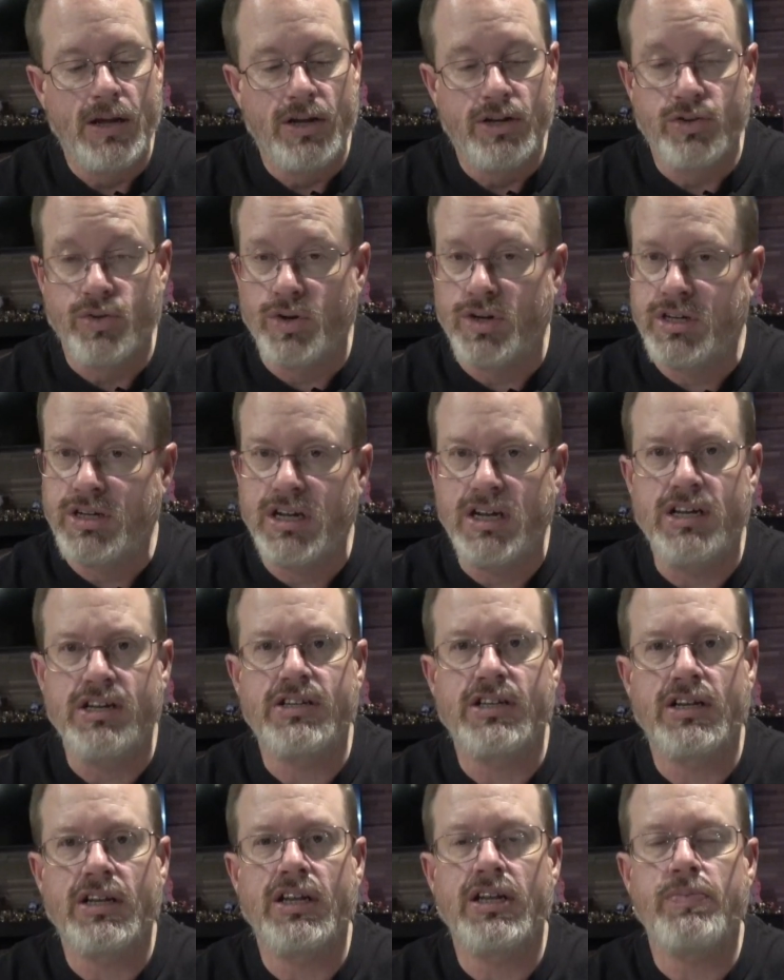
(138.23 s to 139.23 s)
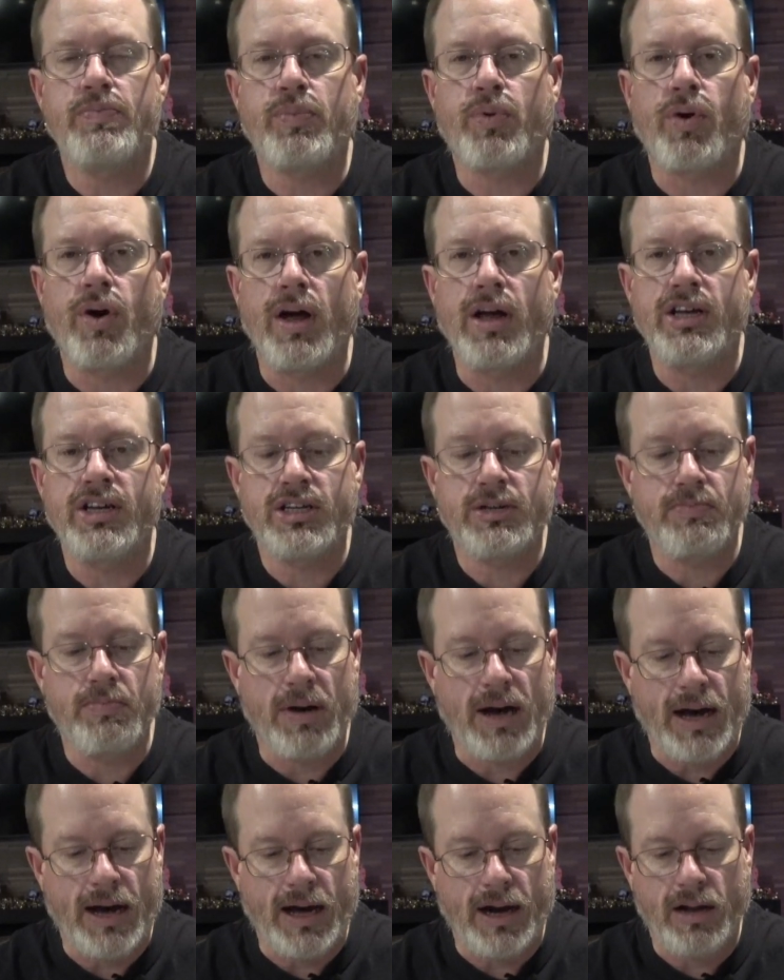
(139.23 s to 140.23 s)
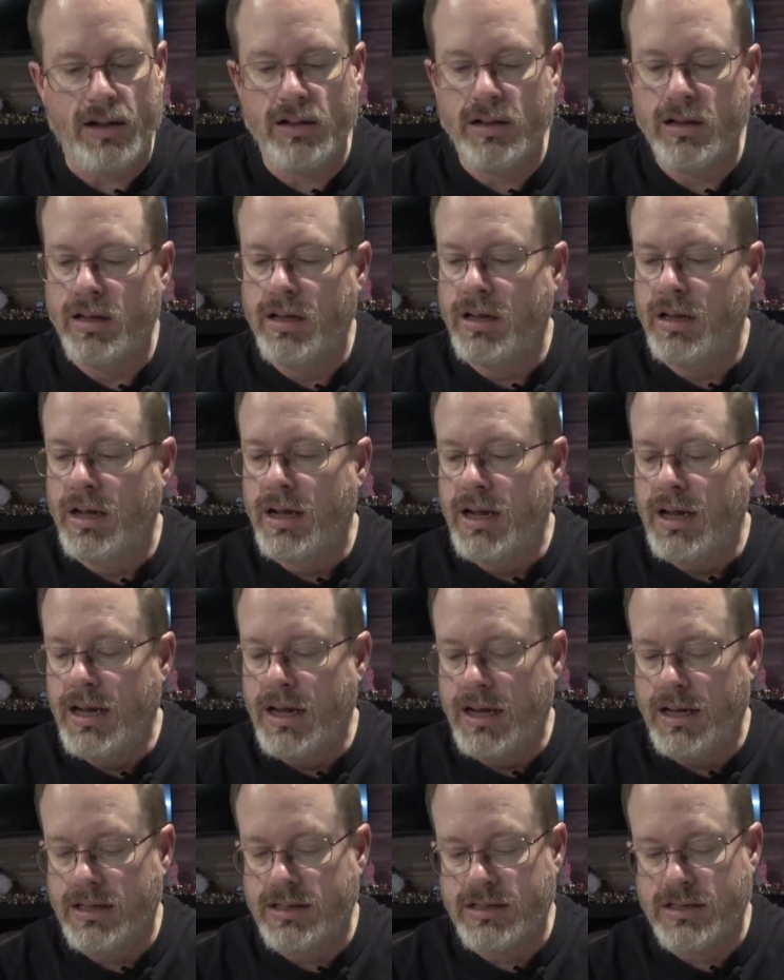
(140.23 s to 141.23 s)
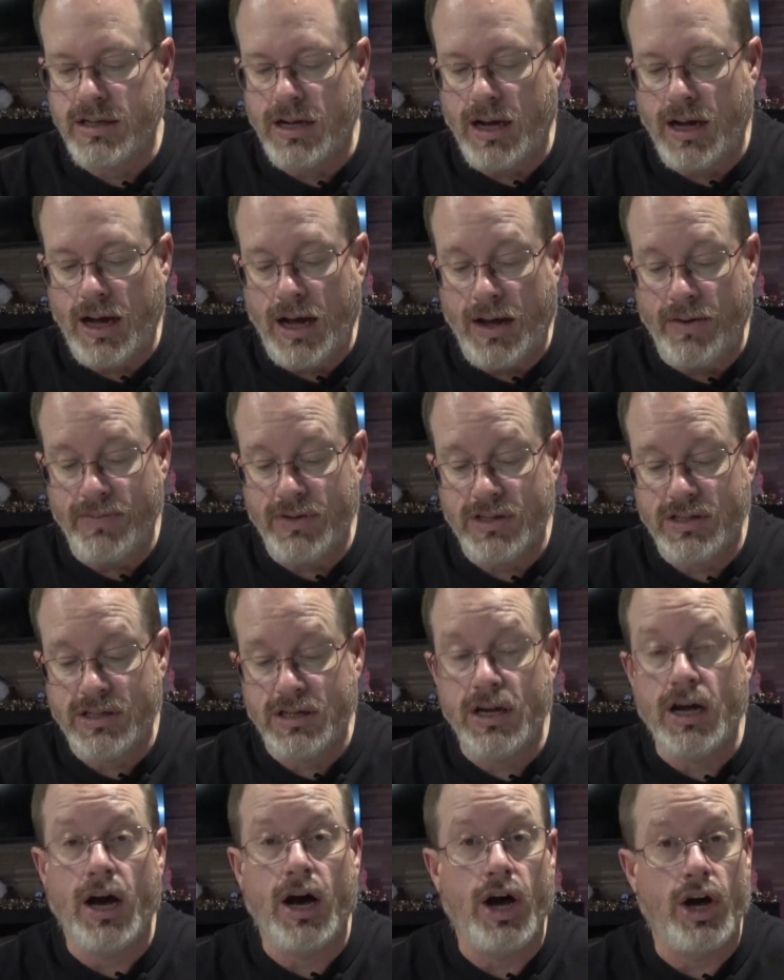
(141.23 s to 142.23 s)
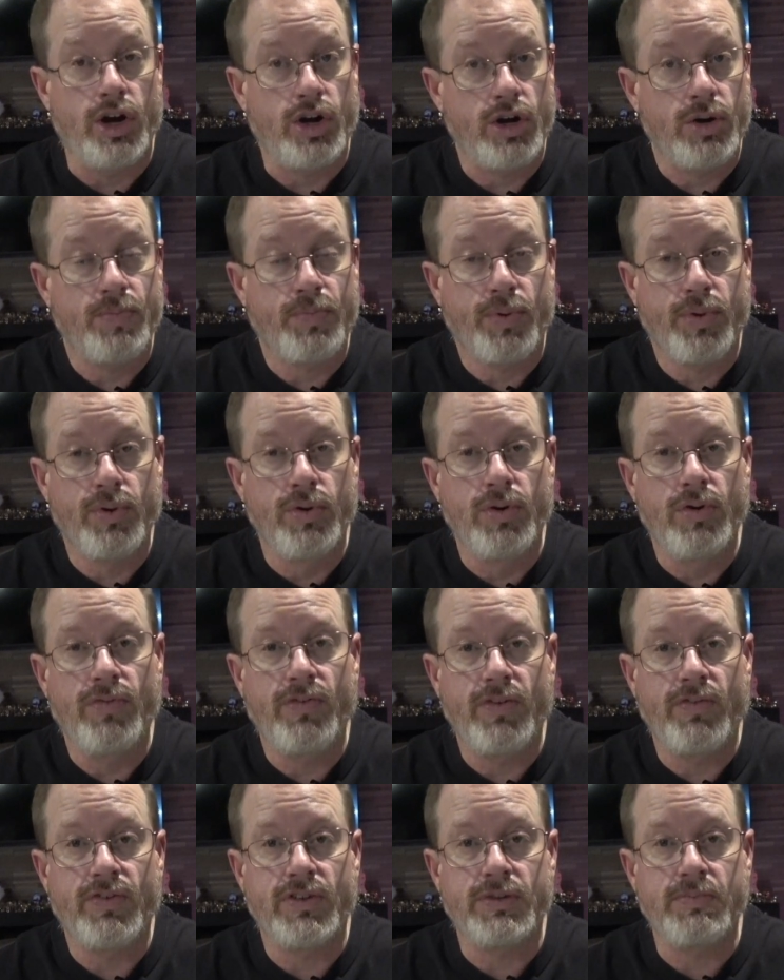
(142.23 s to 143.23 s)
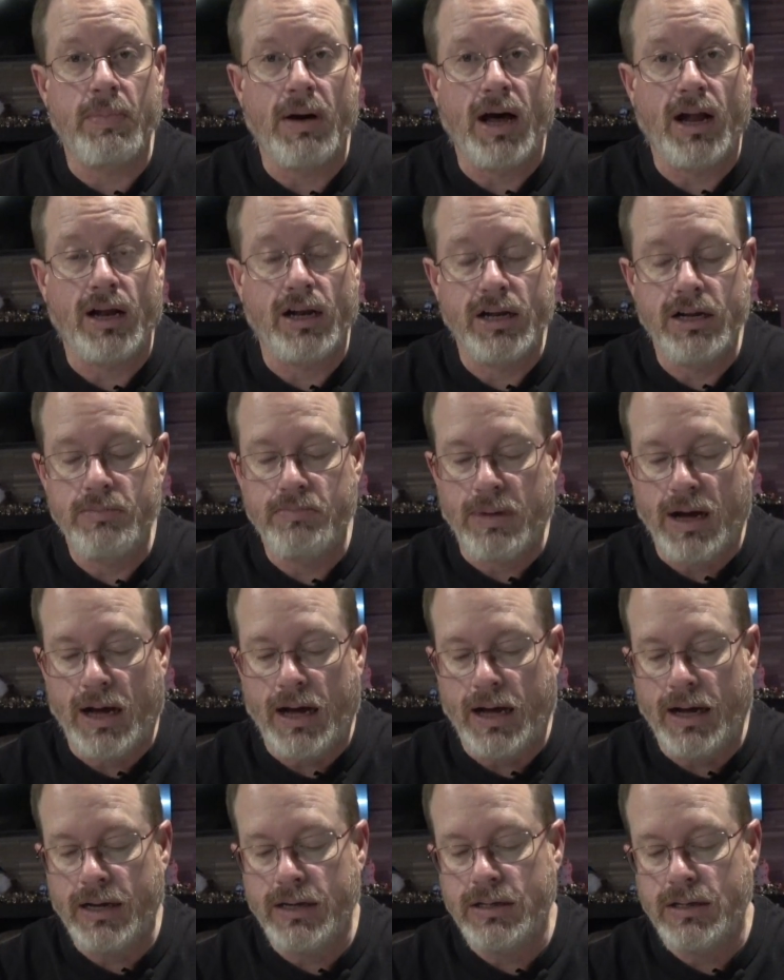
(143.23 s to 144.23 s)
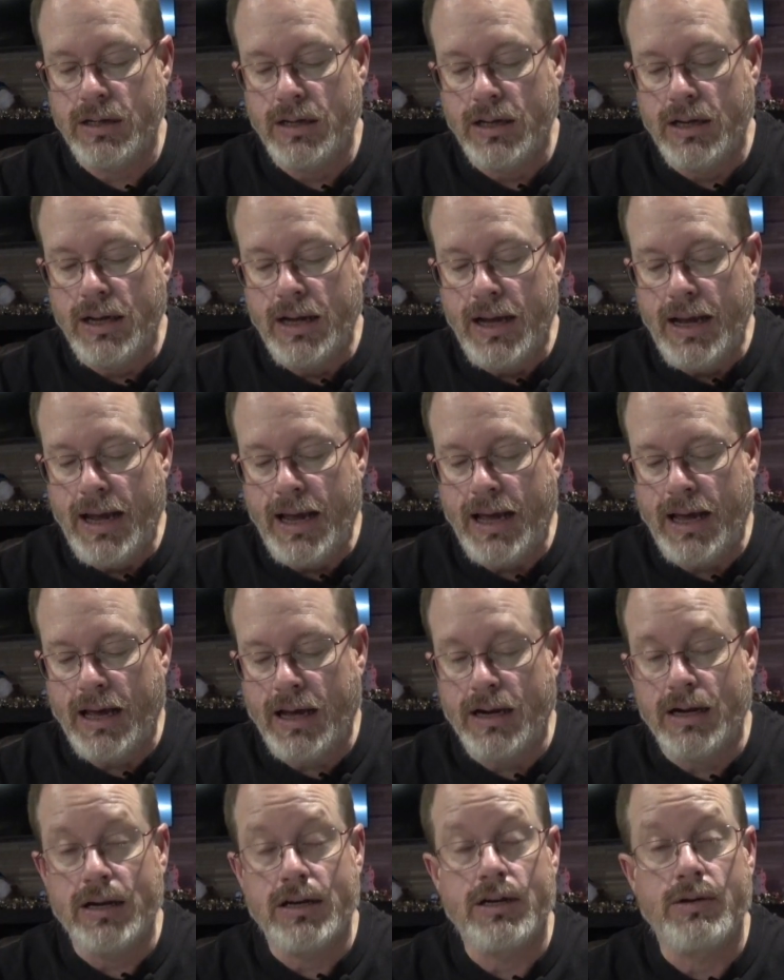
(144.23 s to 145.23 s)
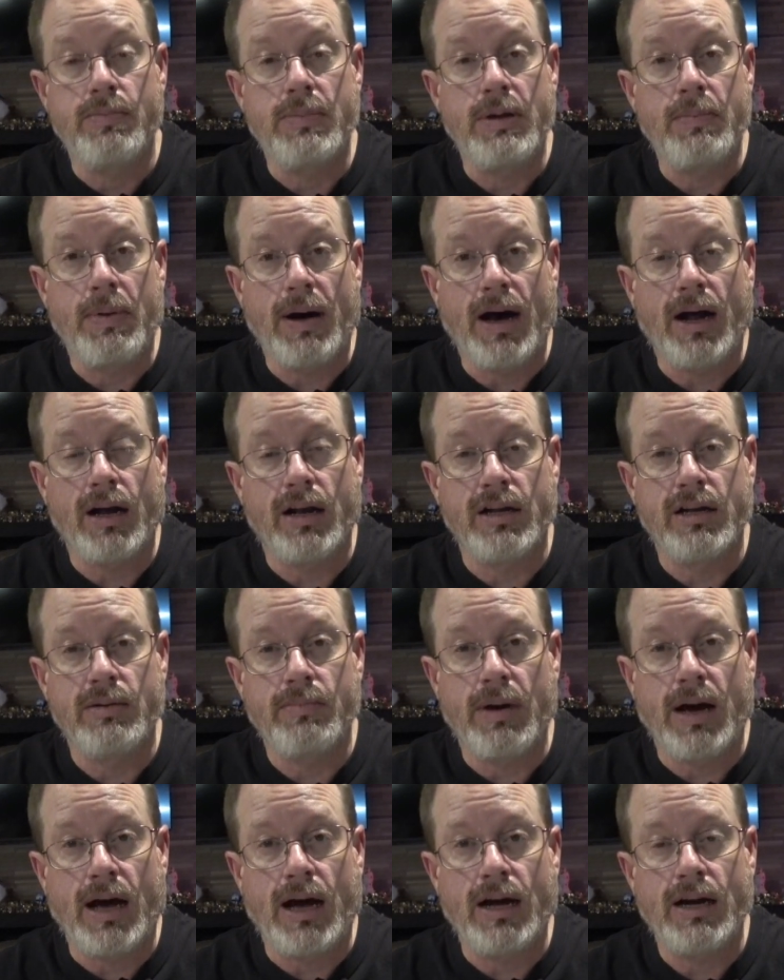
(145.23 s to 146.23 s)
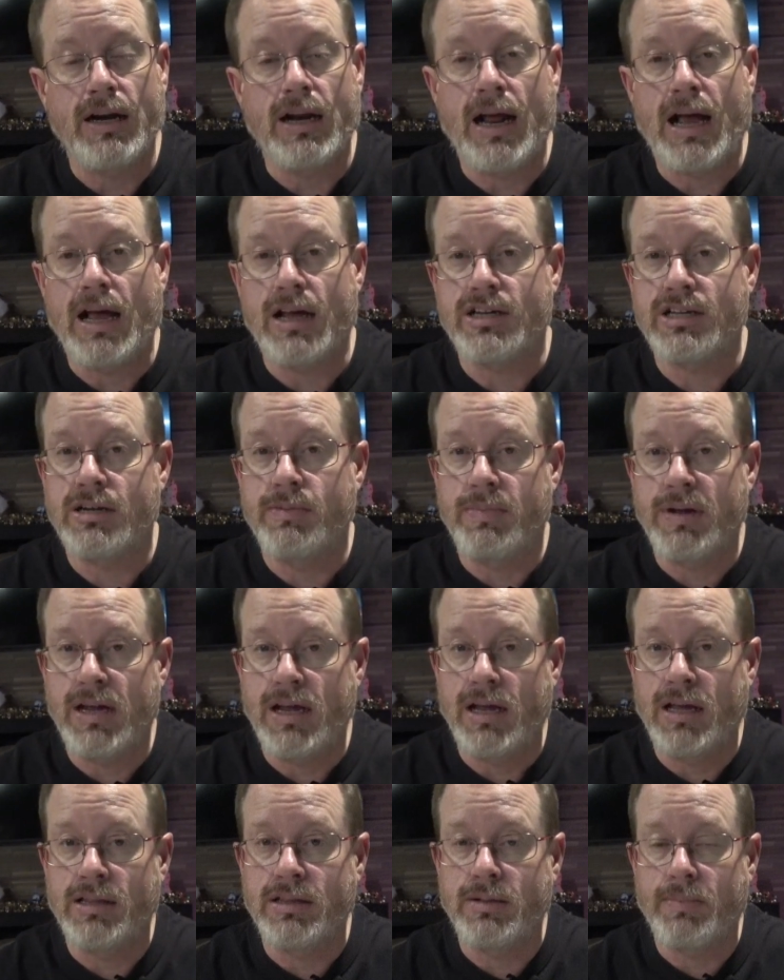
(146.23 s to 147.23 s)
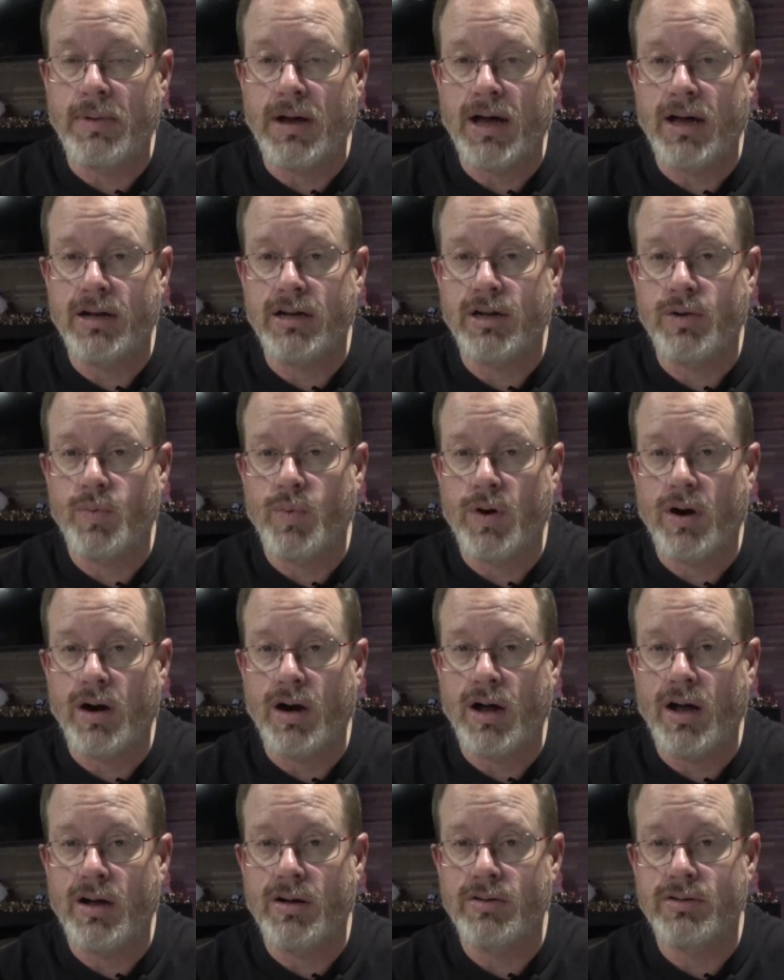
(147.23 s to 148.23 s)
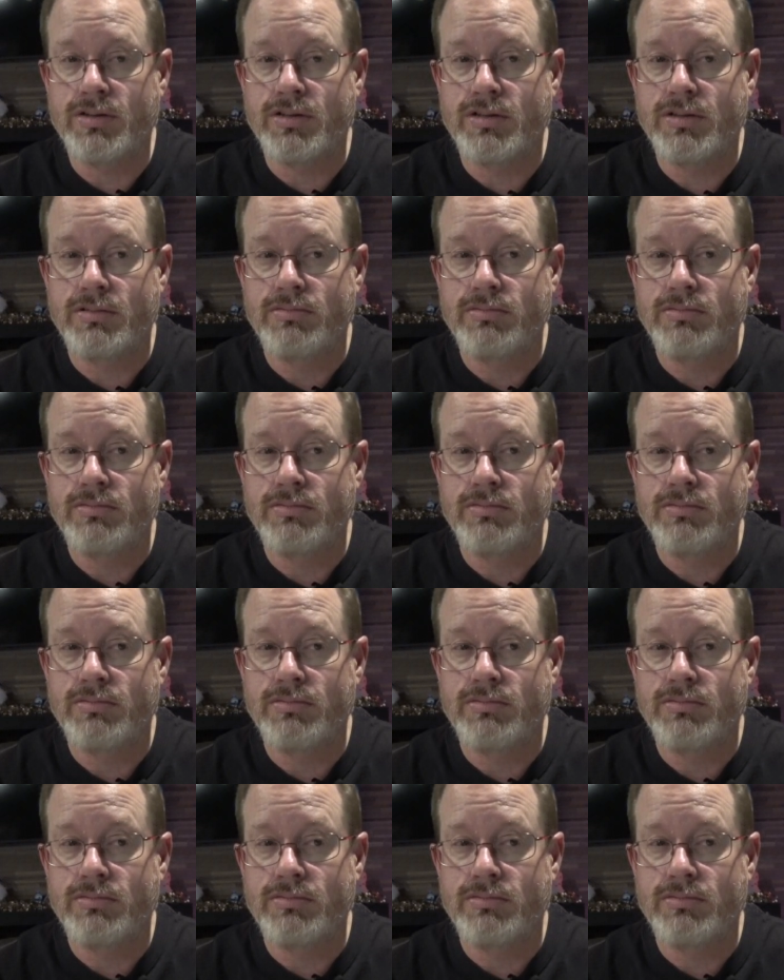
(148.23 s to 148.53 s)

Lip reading: So a decently priced bottle. It's obviously 100 proof if it's bottled in bond. And to be bottled in bond, it has to be in the bonded warehouse